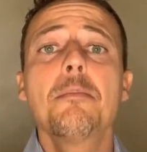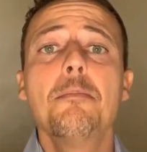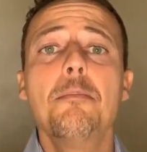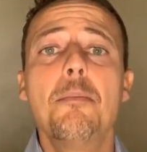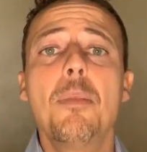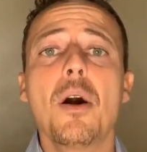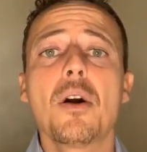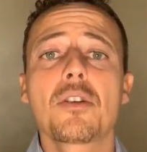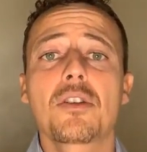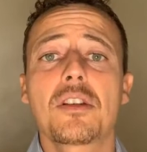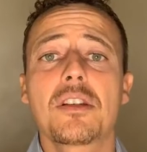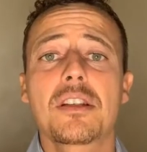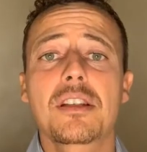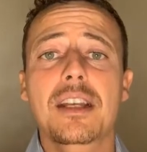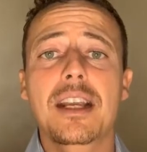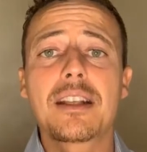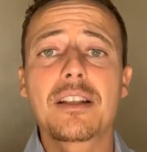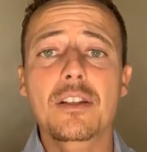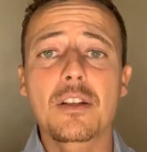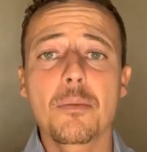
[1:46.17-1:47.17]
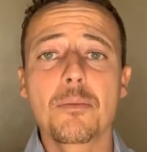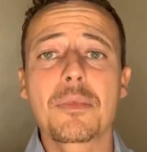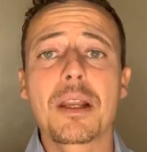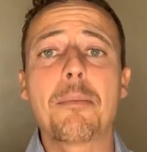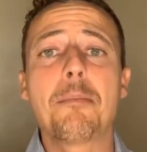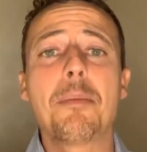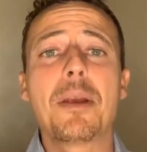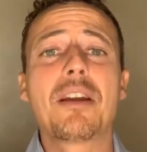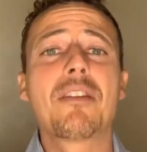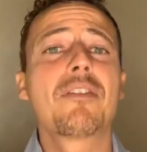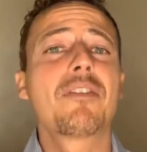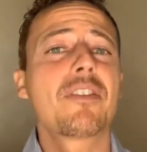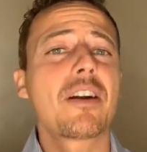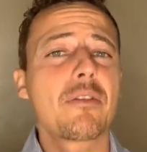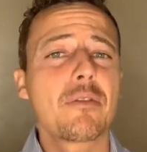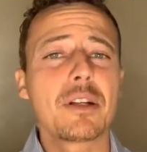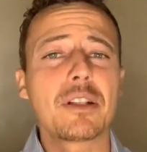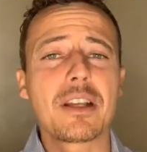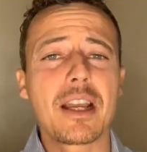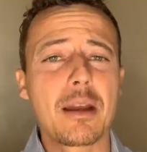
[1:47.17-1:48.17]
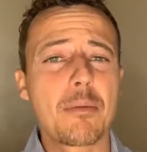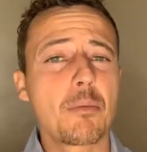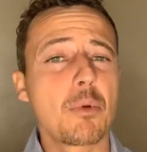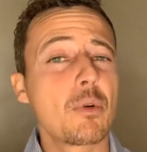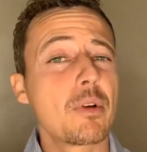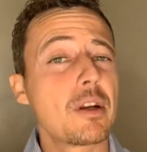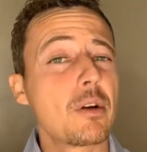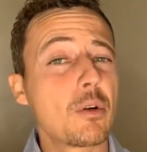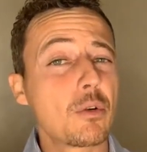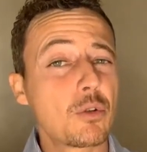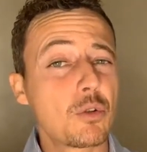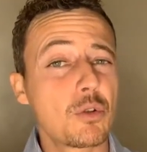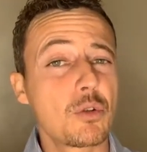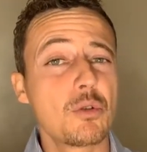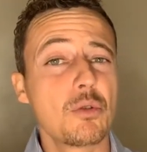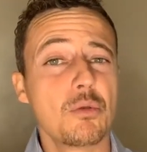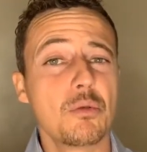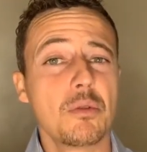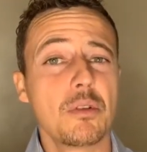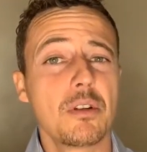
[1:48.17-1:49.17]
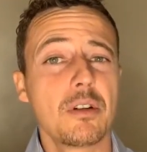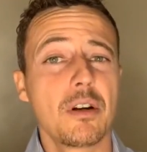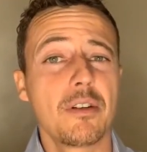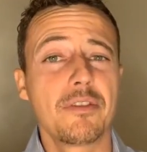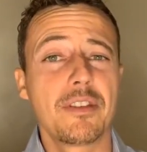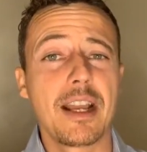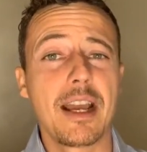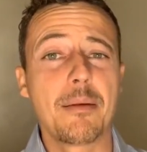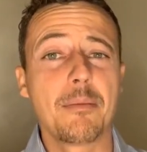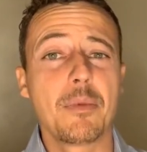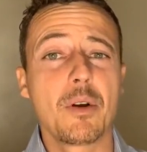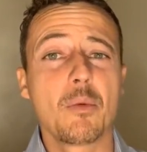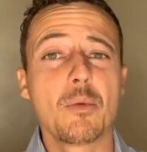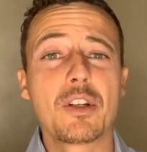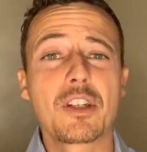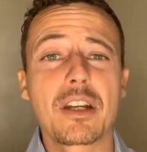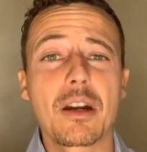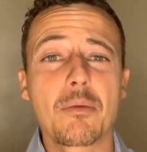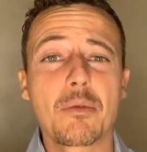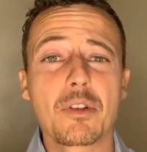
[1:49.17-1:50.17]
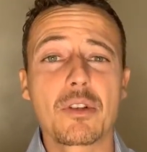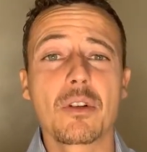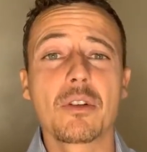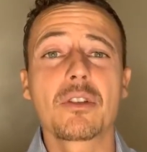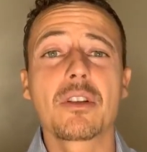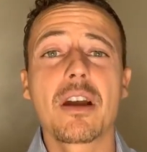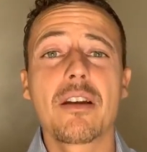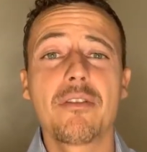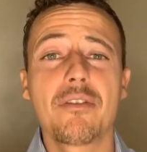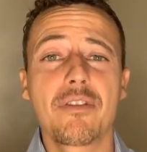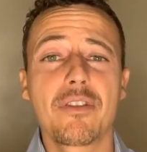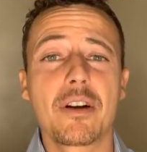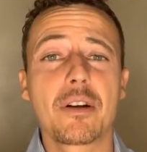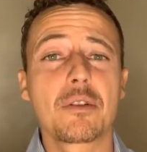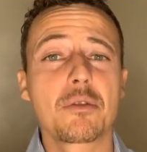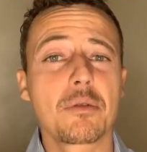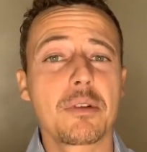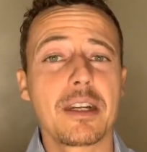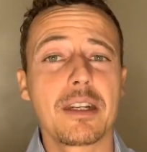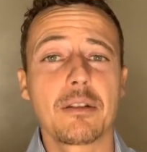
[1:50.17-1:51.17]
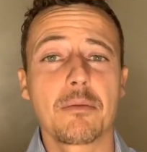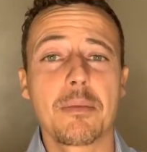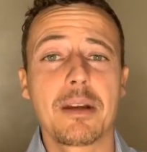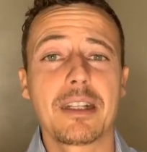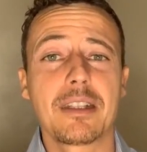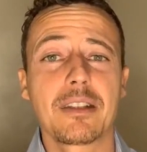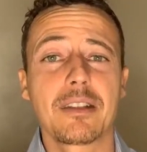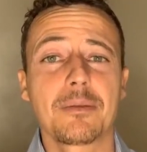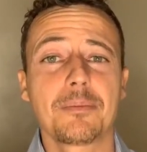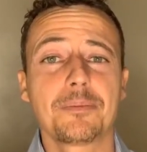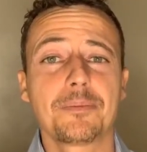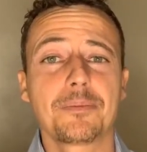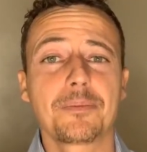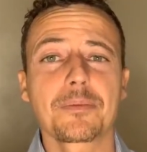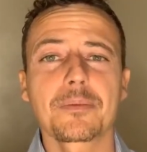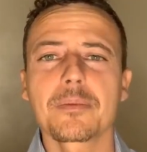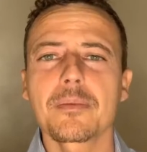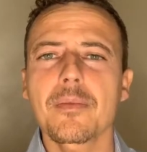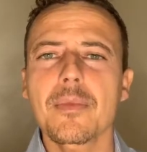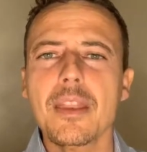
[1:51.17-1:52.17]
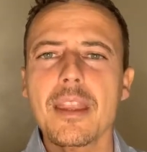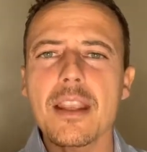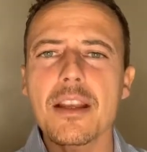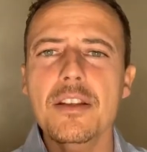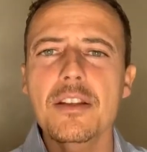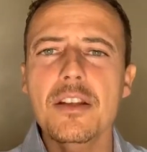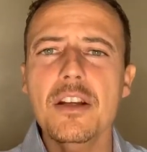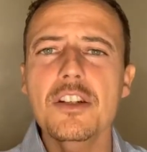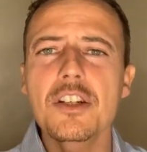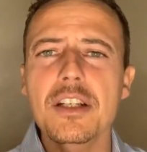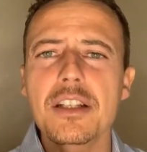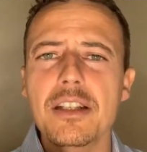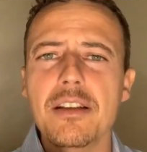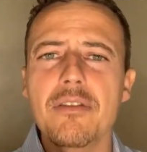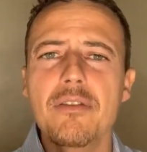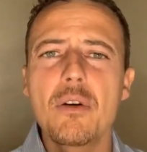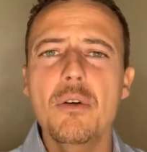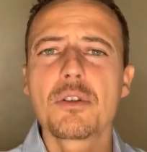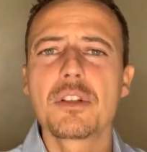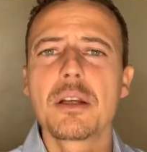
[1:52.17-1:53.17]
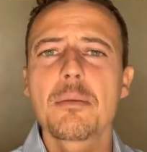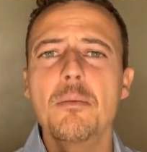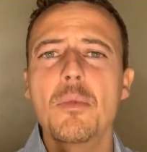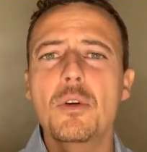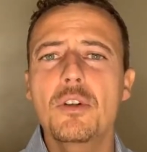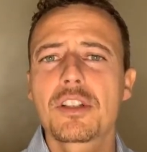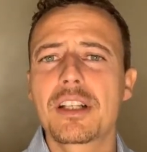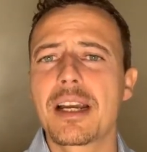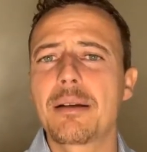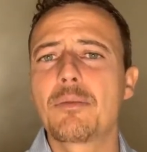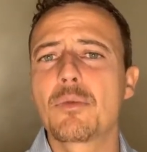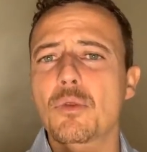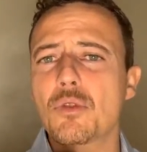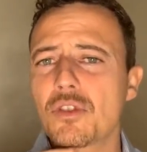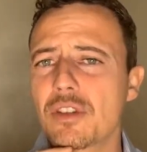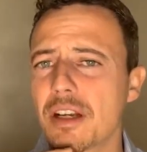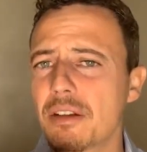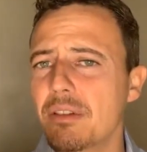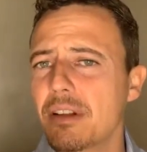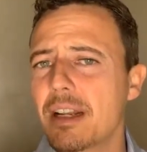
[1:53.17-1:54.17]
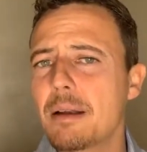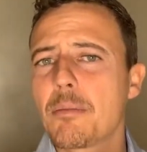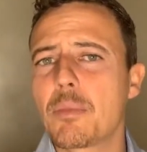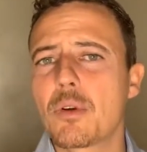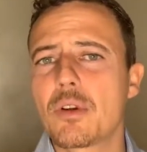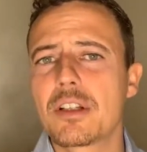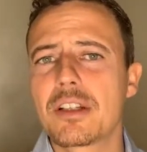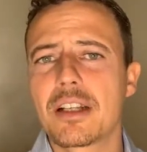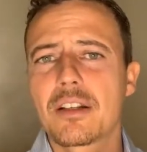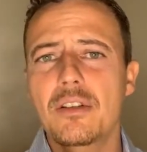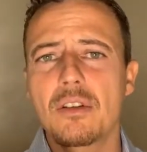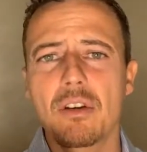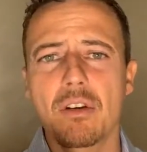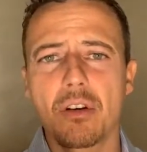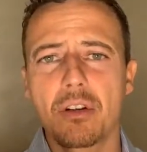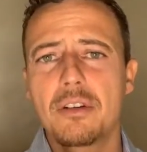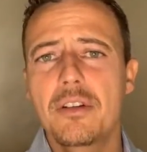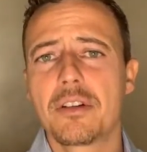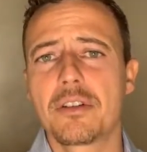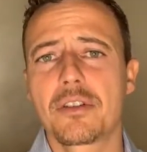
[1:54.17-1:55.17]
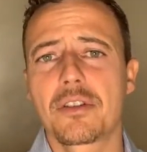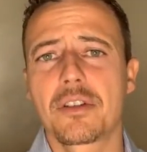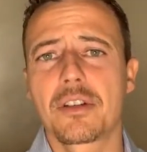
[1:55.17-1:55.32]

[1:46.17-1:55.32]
Bosses can sometimes pick favorite employee or two of them, which can result in unfair treatment, such as devoting more time to certain employees than others